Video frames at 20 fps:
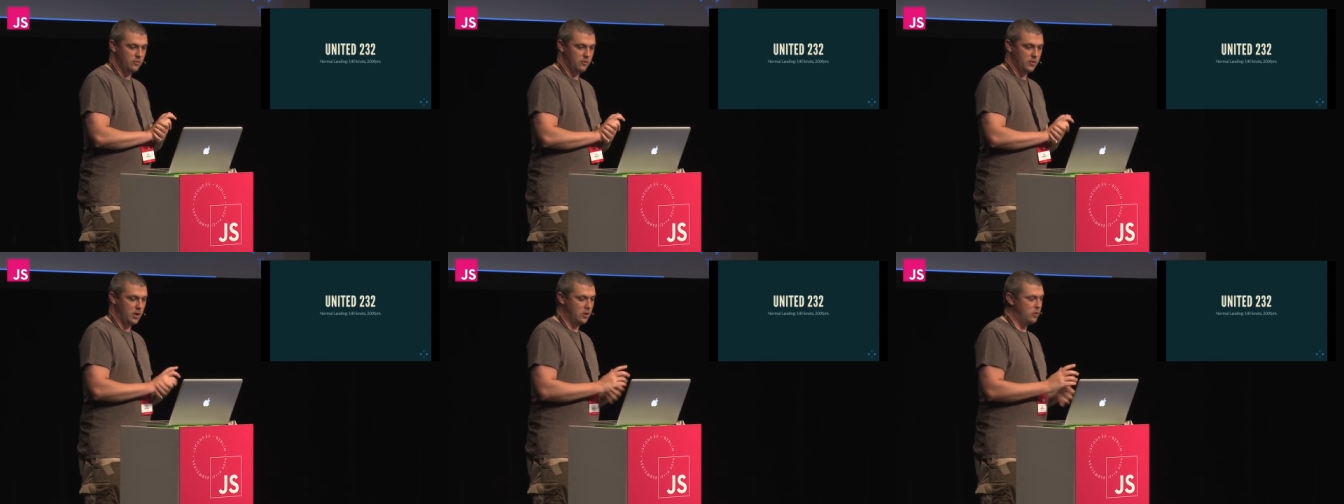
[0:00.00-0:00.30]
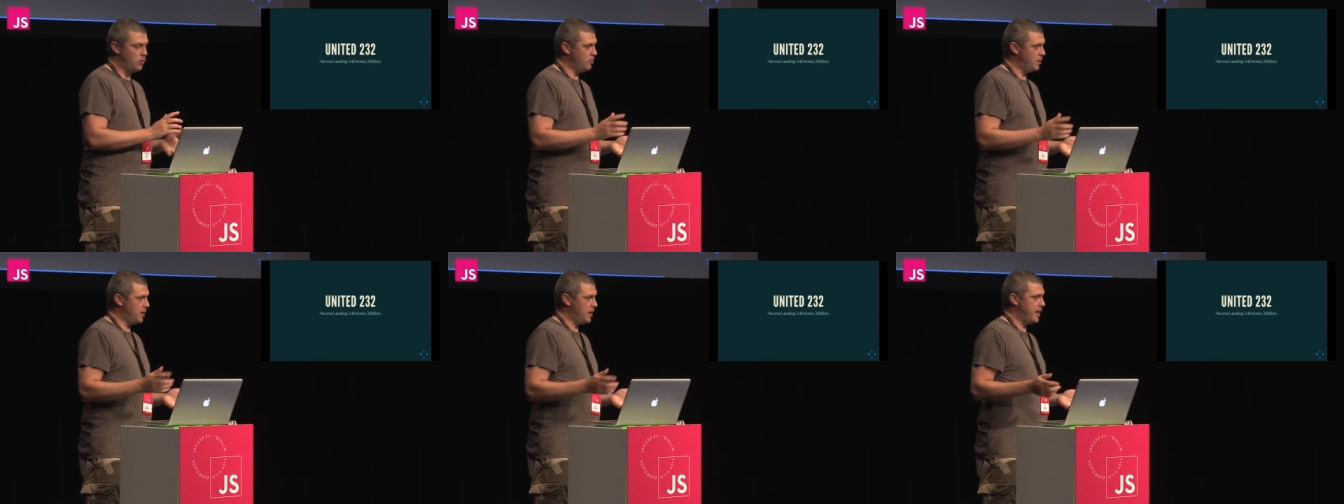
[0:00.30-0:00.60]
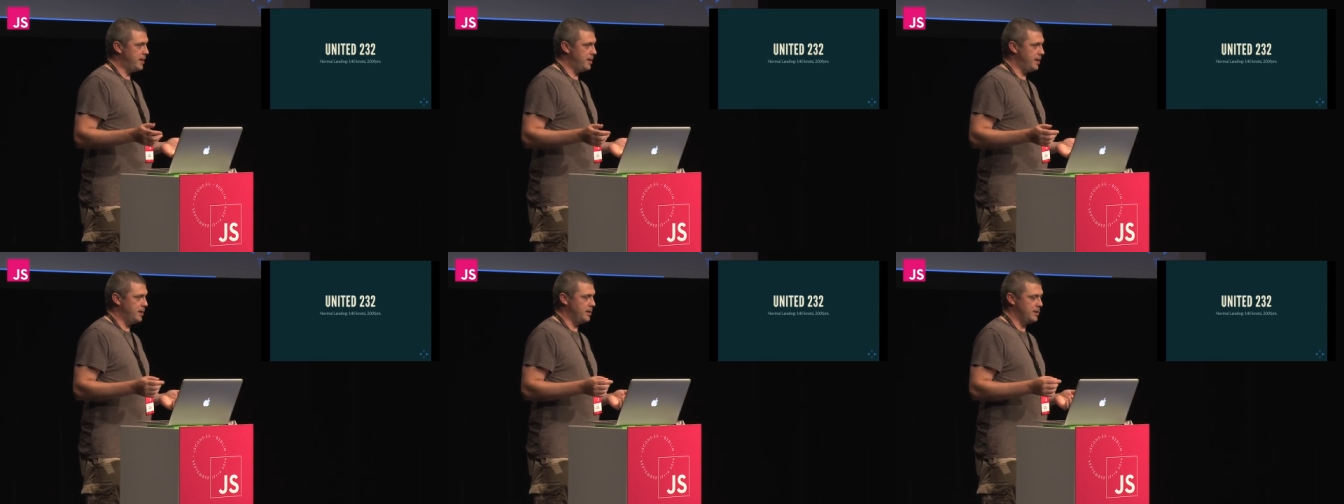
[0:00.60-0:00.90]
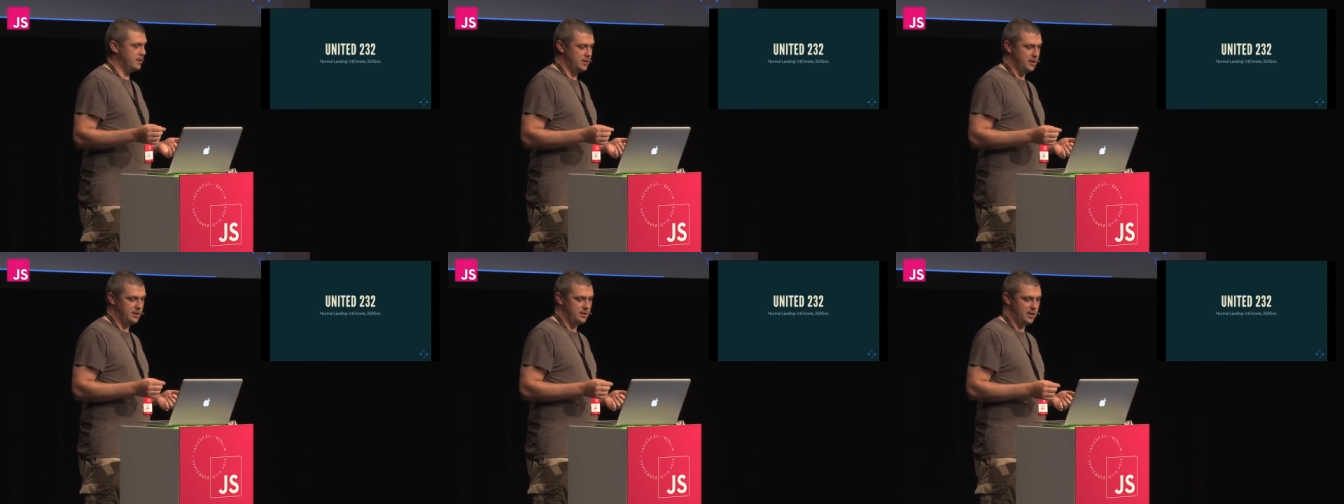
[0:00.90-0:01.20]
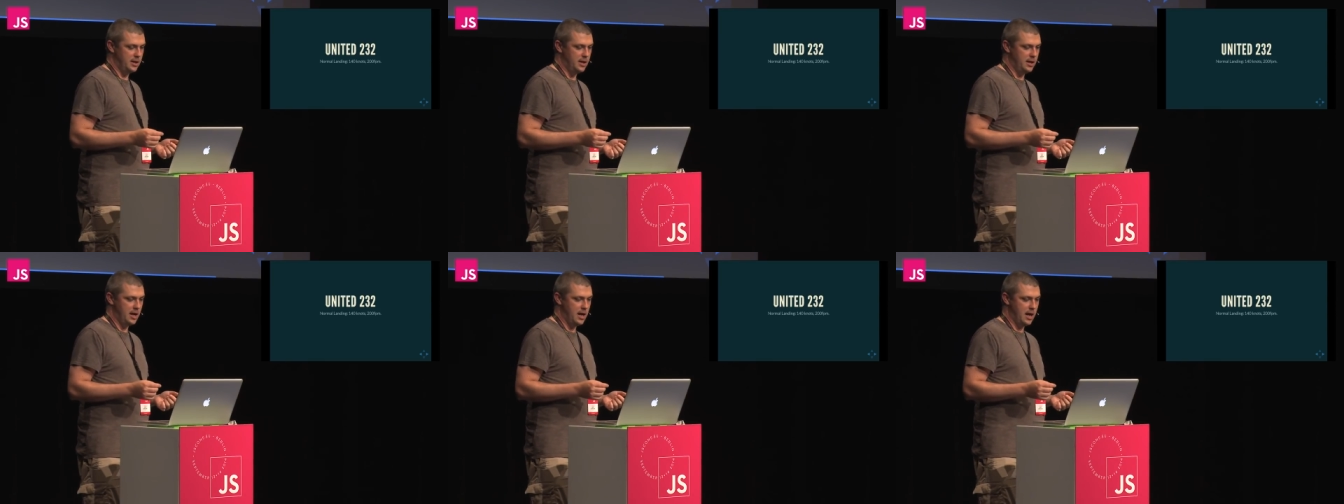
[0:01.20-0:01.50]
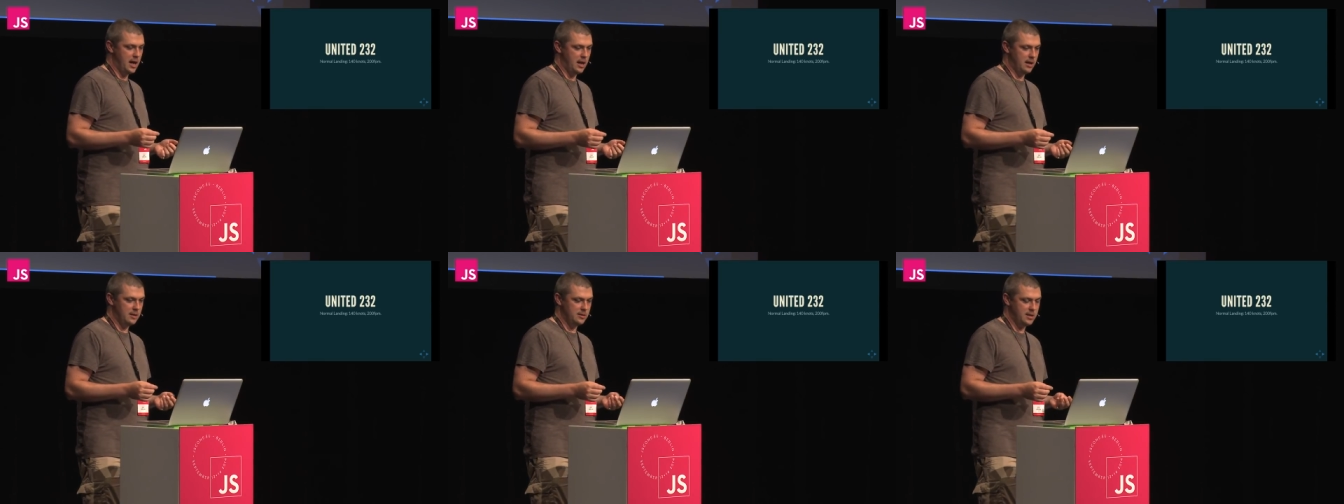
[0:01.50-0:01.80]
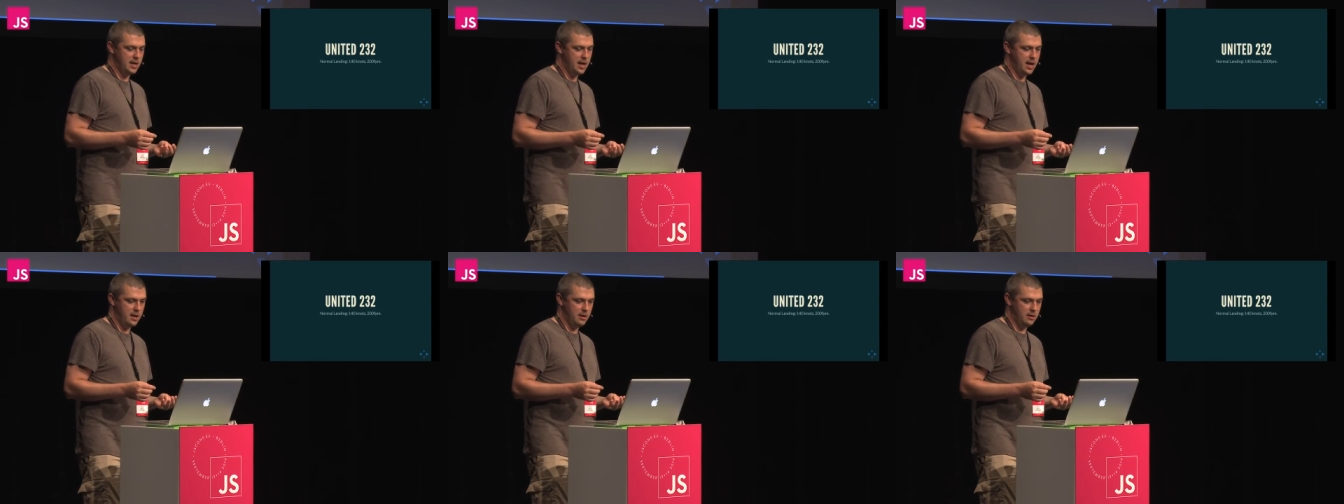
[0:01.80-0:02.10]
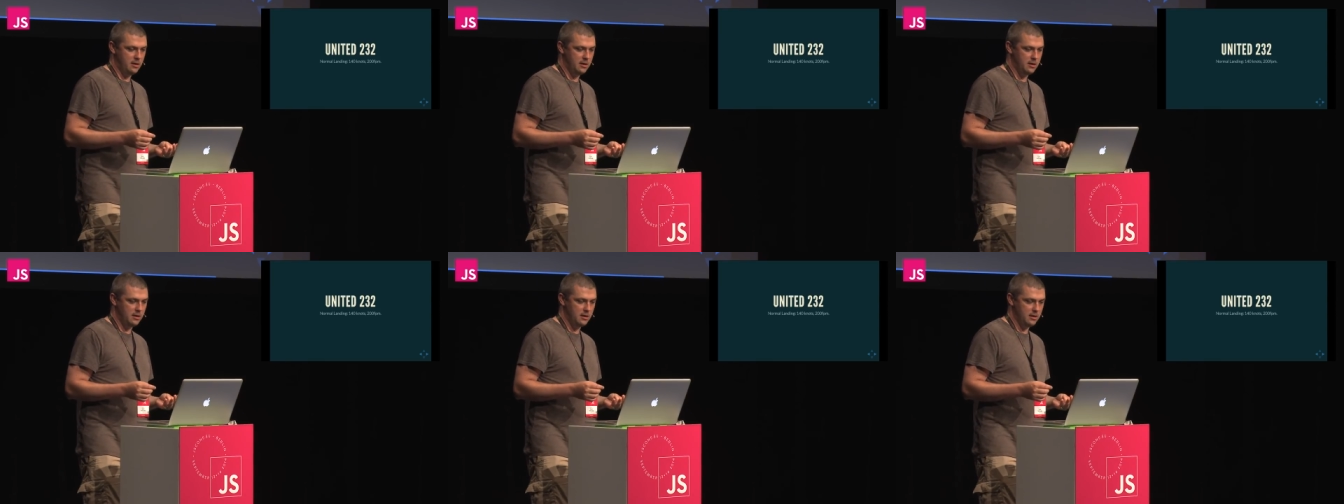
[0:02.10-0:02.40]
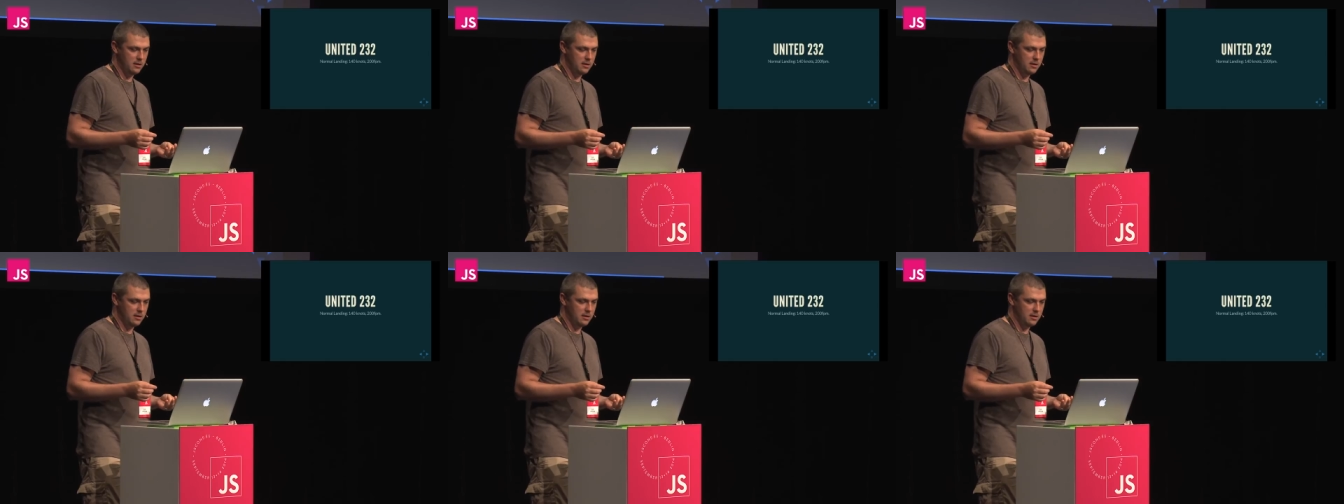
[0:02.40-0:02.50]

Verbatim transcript: a normal landing in a DC 10